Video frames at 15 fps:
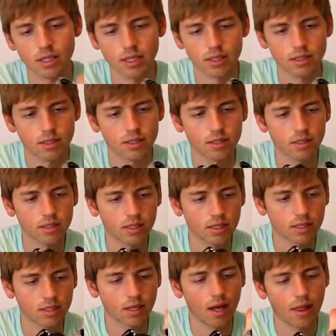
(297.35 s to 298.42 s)

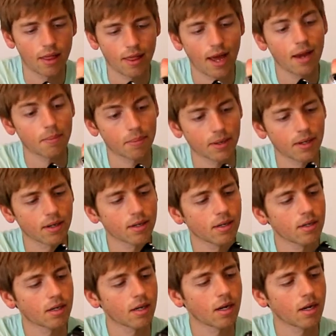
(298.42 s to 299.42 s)
it's not that big.